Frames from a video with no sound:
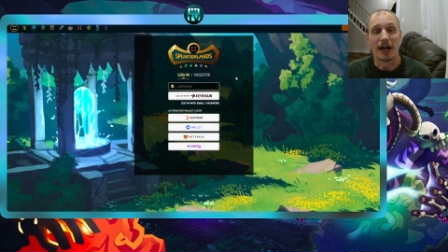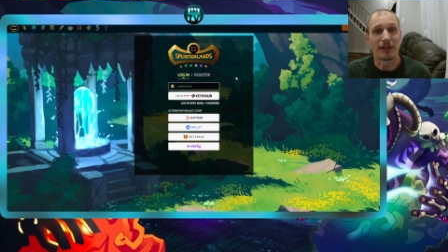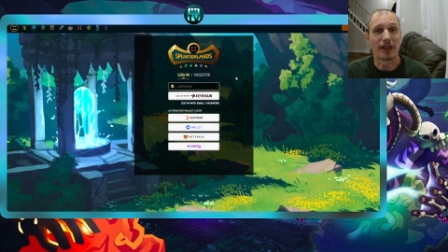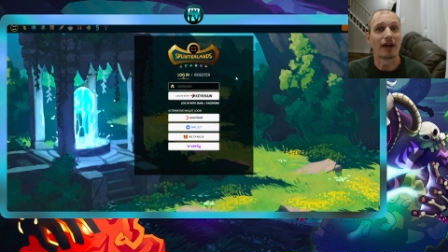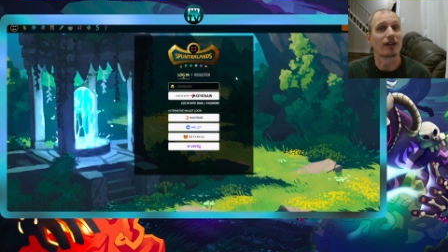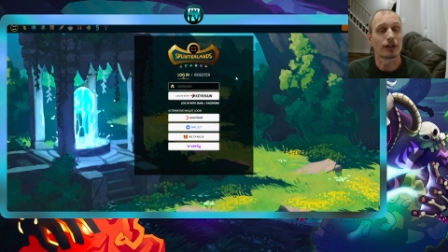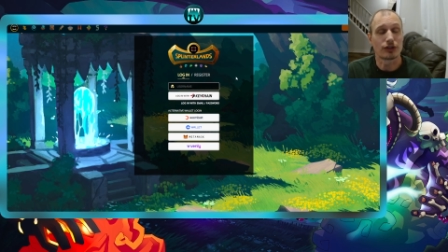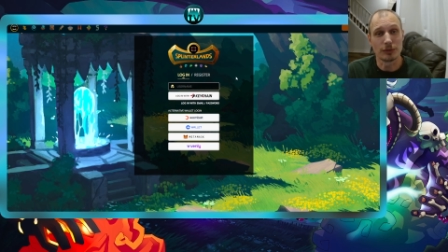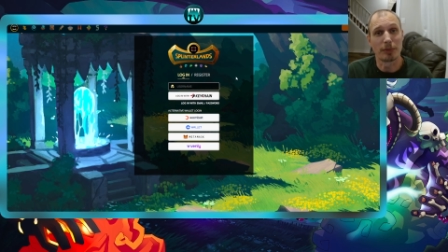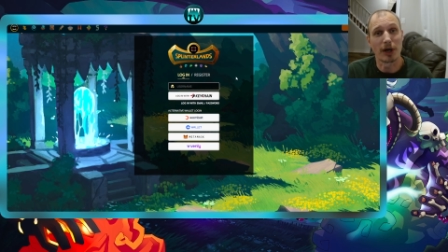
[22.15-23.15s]
And then I've got
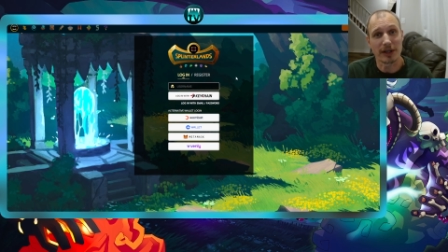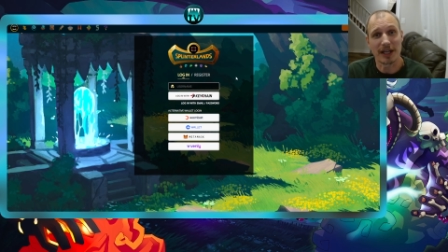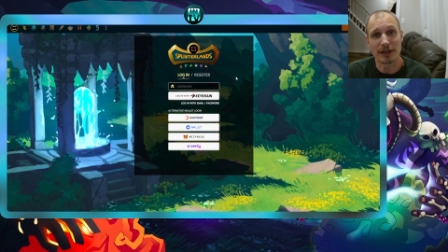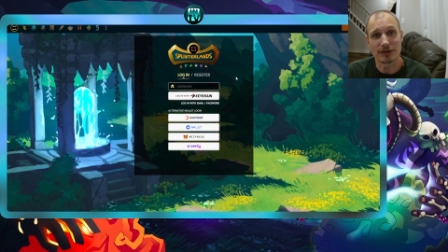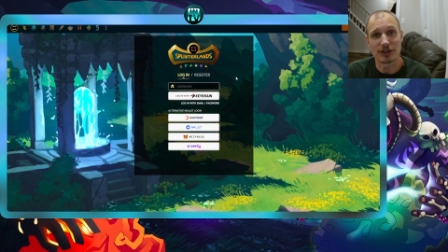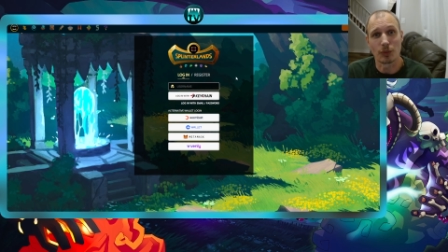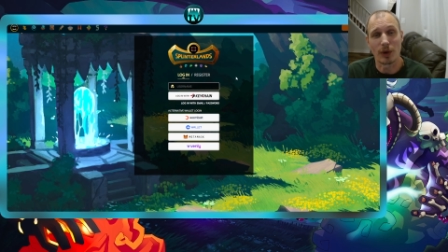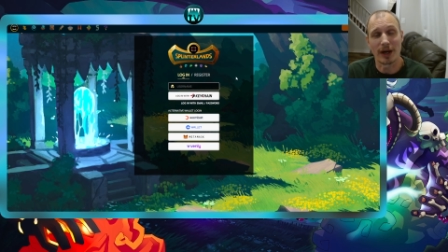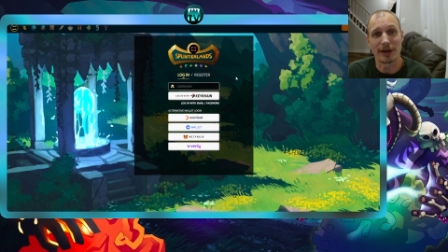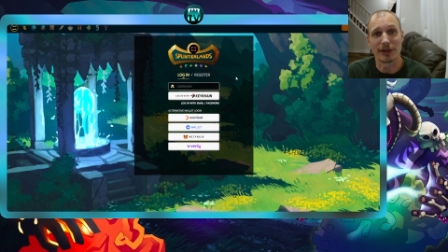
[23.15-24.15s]
two bot accounts in
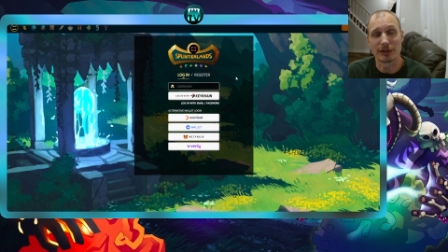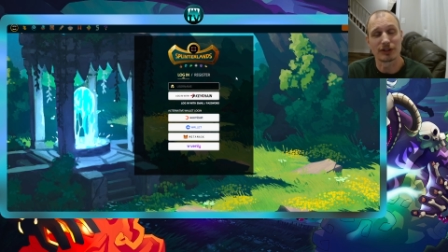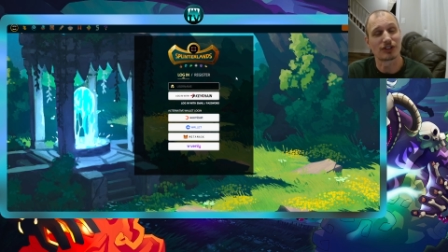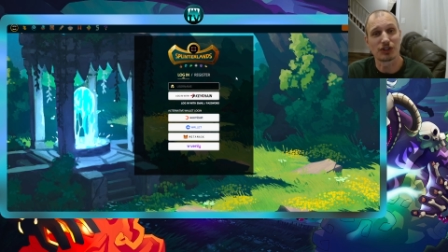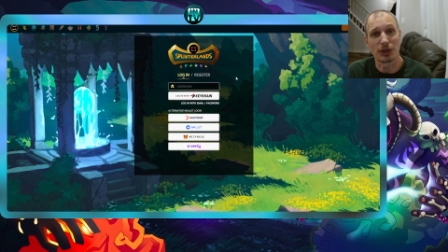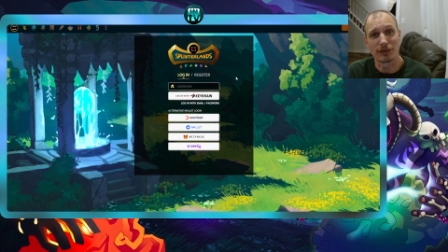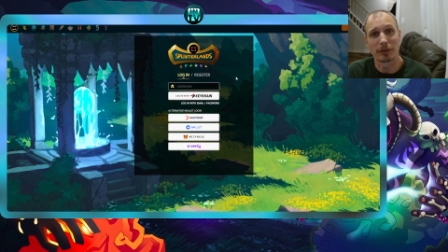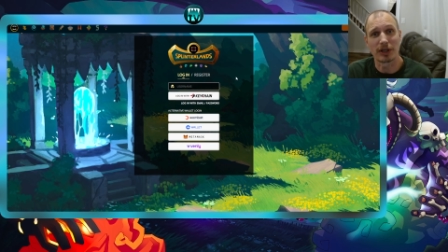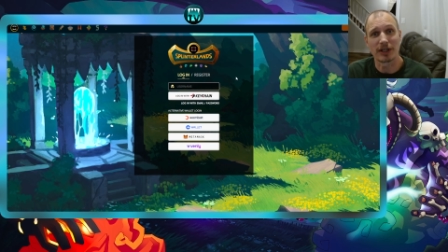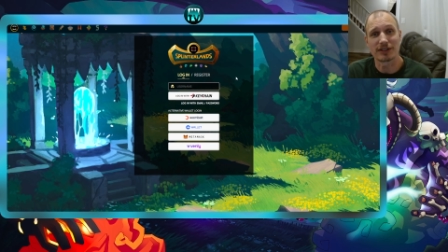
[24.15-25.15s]
Wild that are just silver
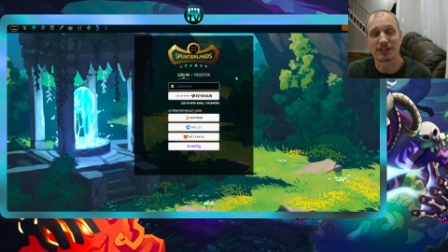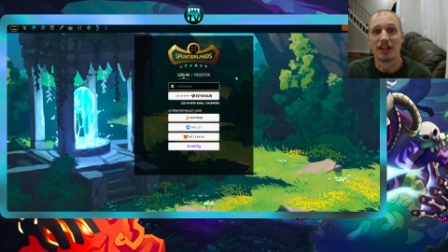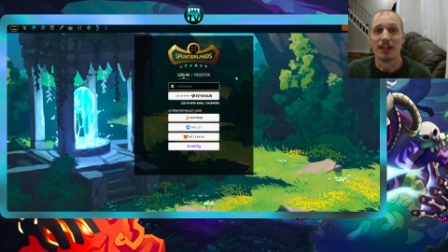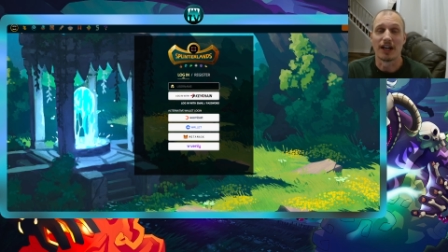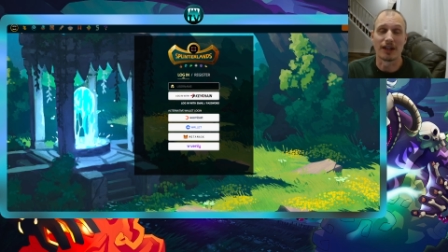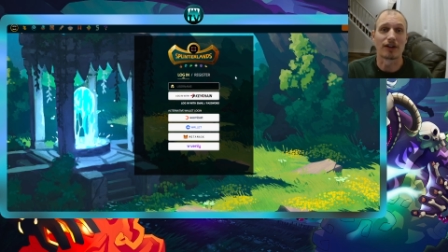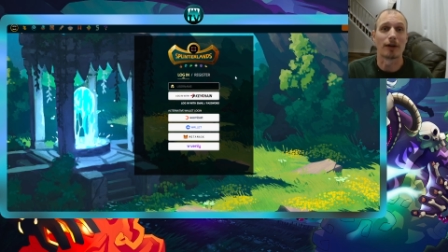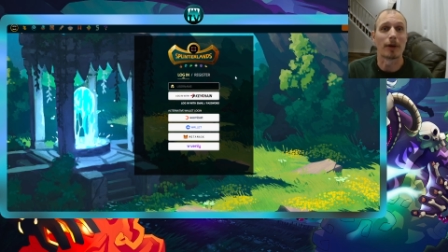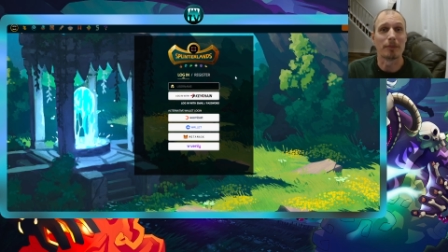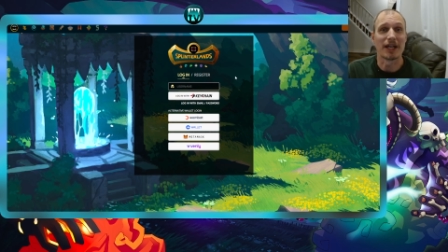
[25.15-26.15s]
bots. And then I've got
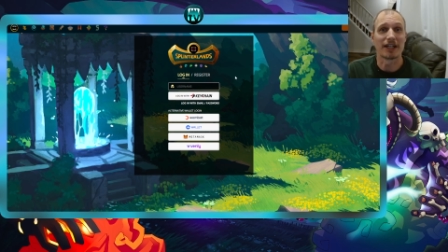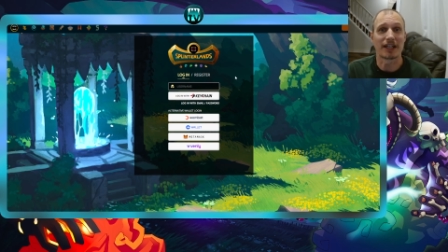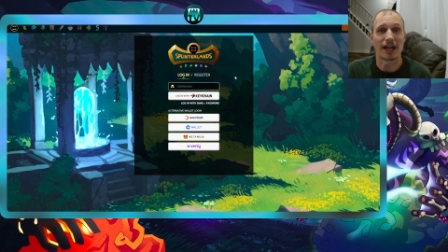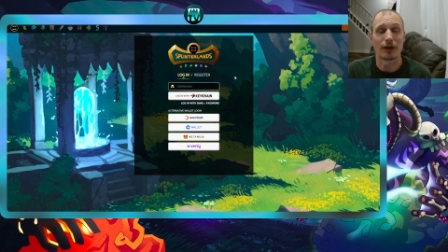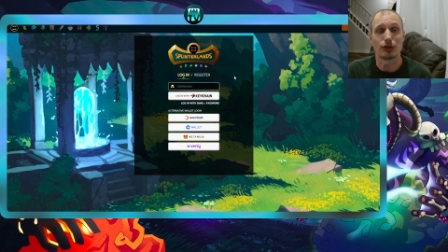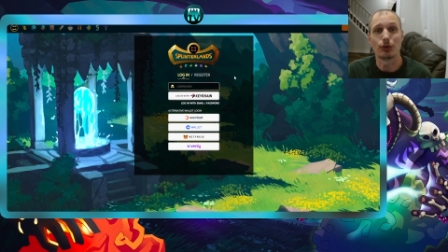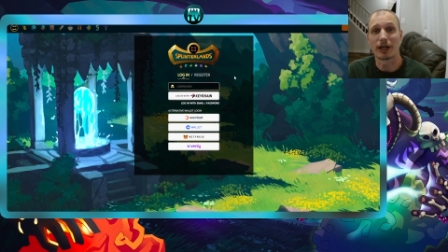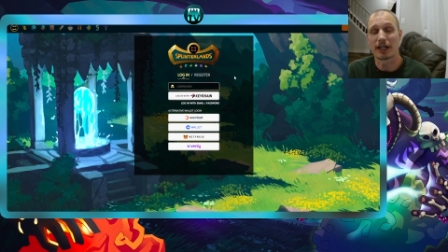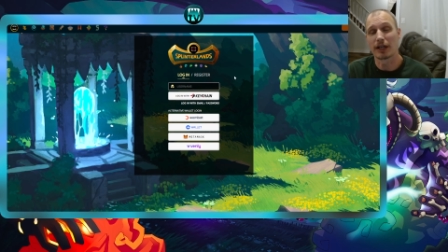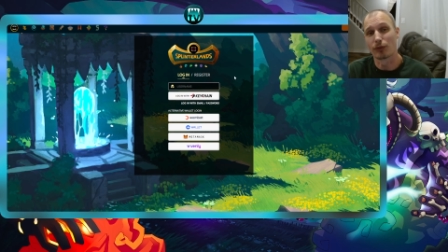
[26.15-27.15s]
my main account who I
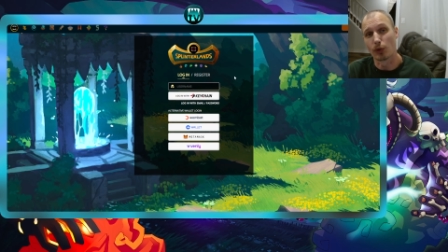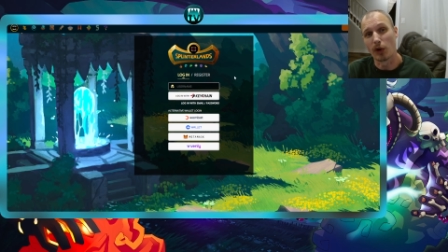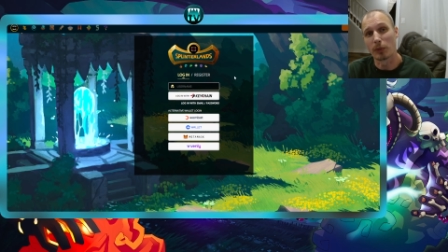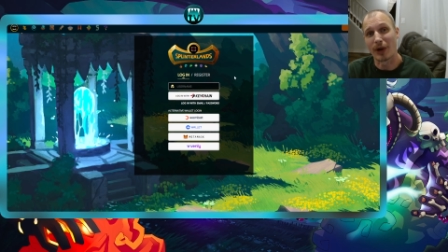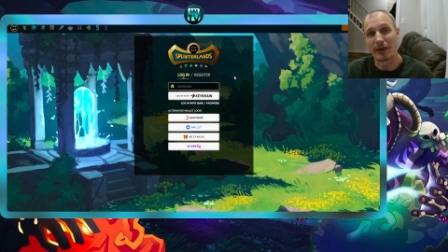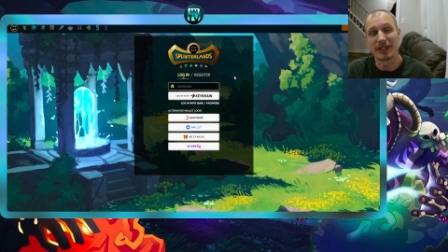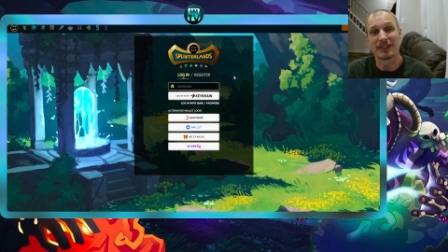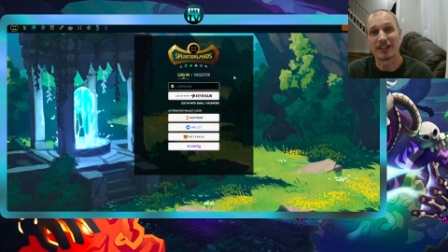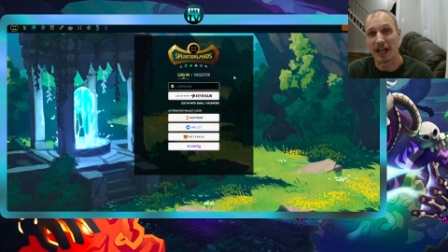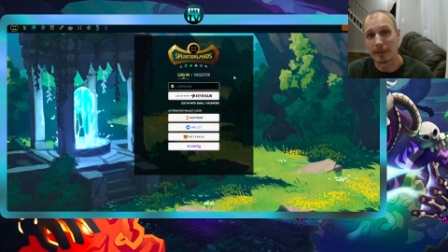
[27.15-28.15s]
kind of roam around in
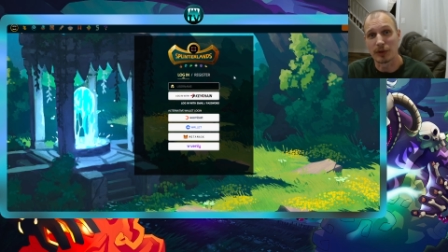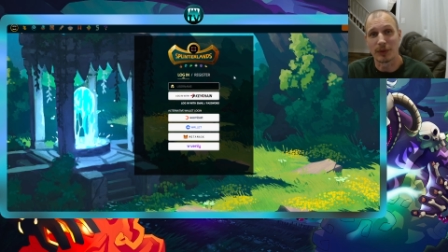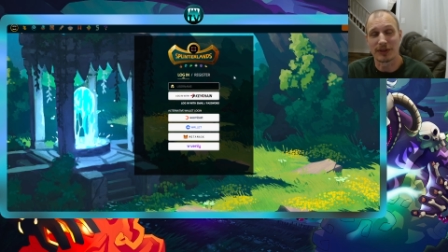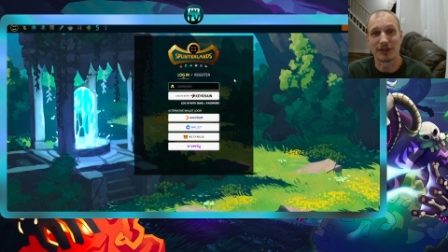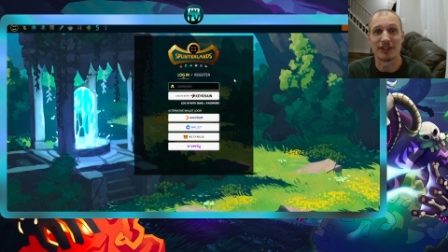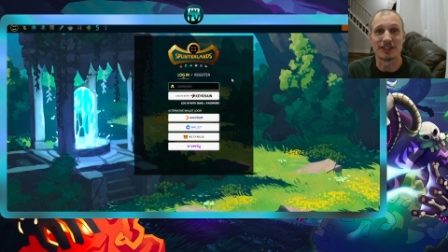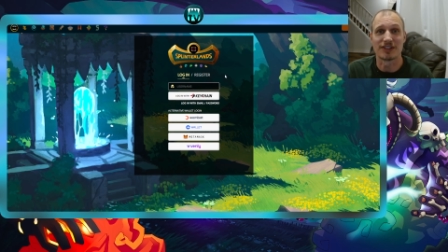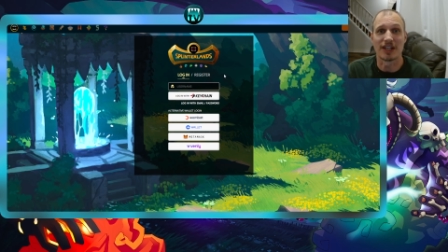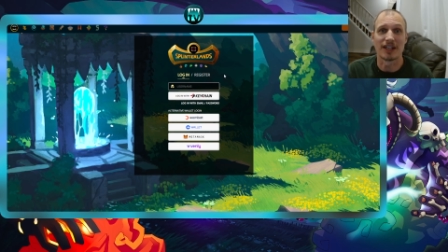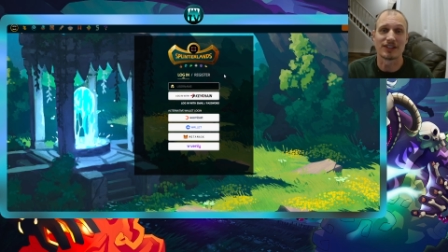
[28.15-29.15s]
Diamond with it these
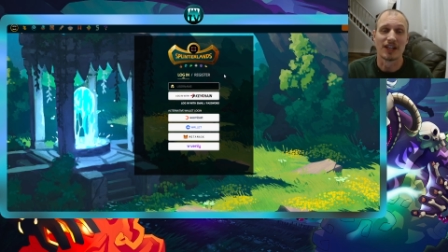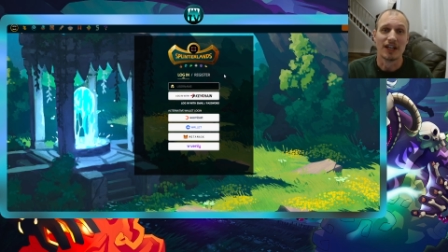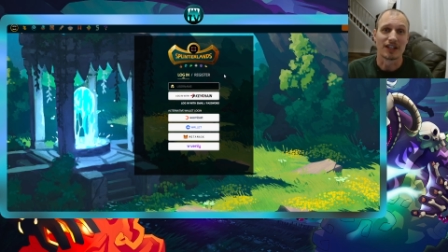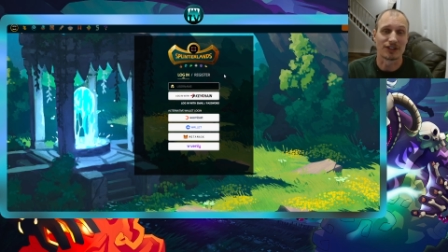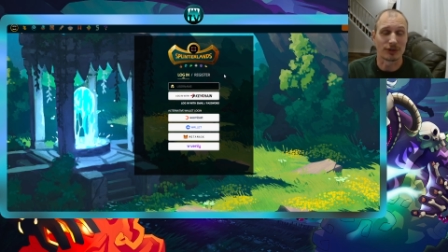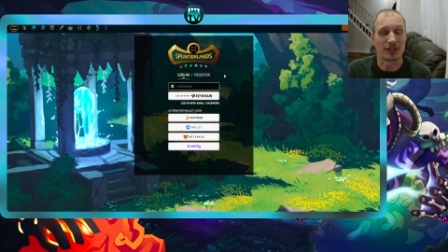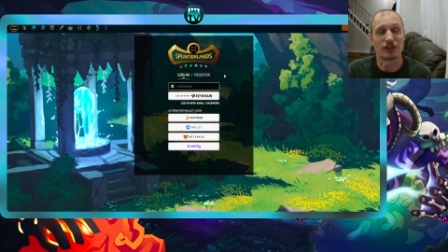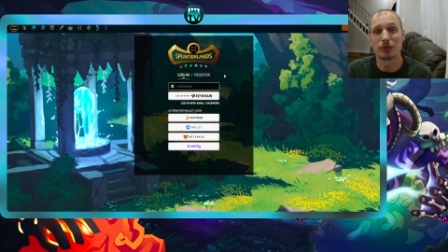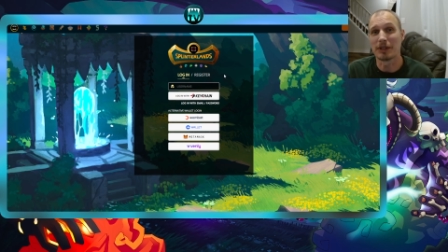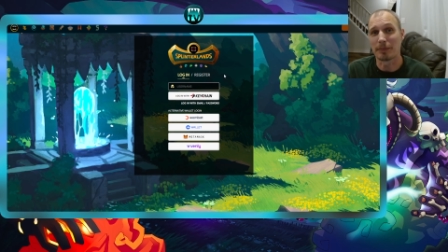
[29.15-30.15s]
days because I'll take
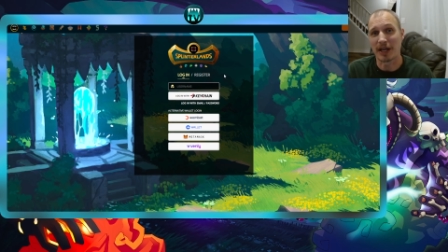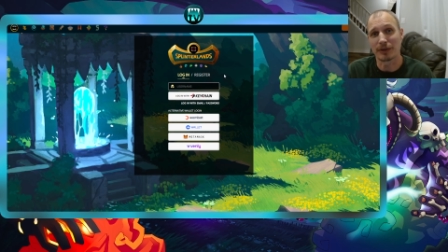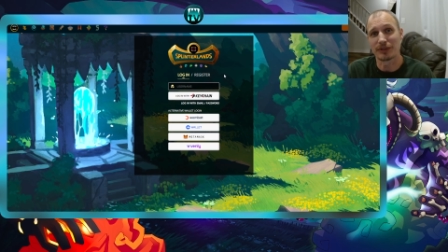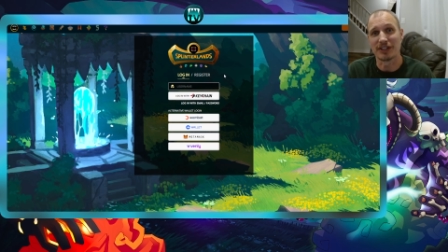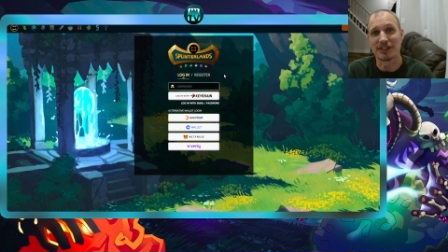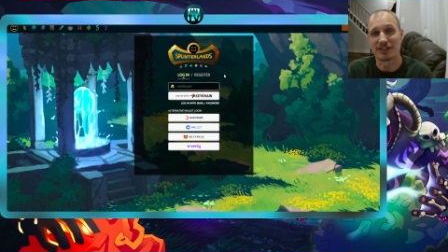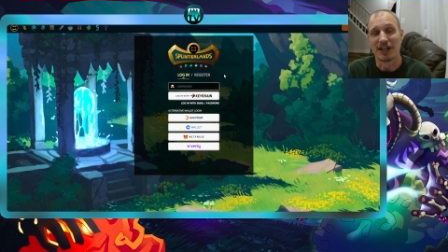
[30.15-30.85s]
too many penalties